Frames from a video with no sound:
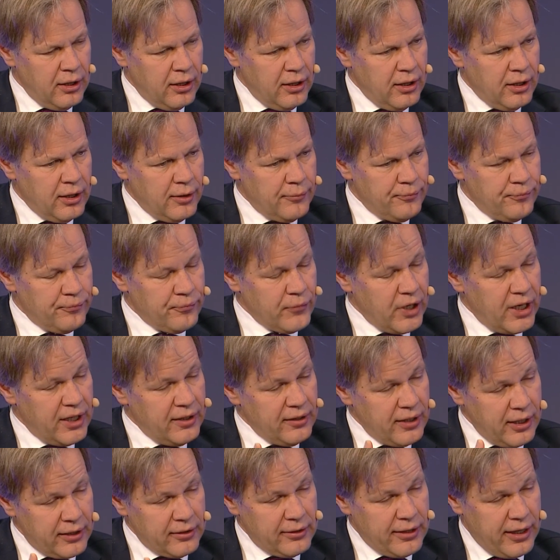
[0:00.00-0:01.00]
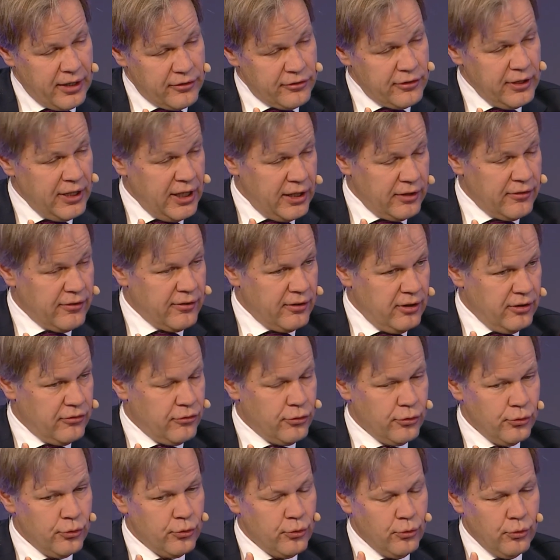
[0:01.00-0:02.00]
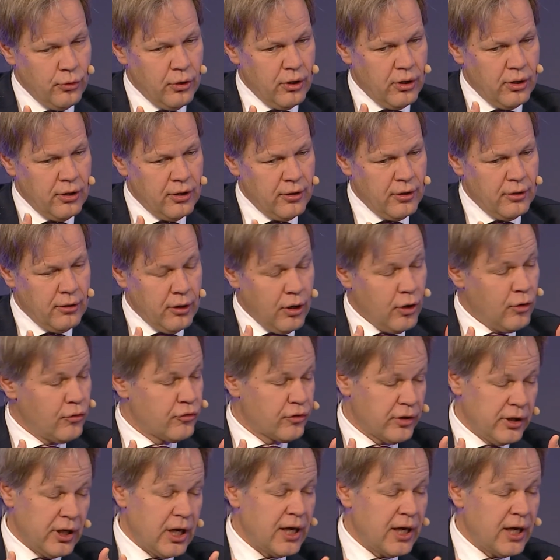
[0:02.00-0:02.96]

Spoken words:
And that has led to over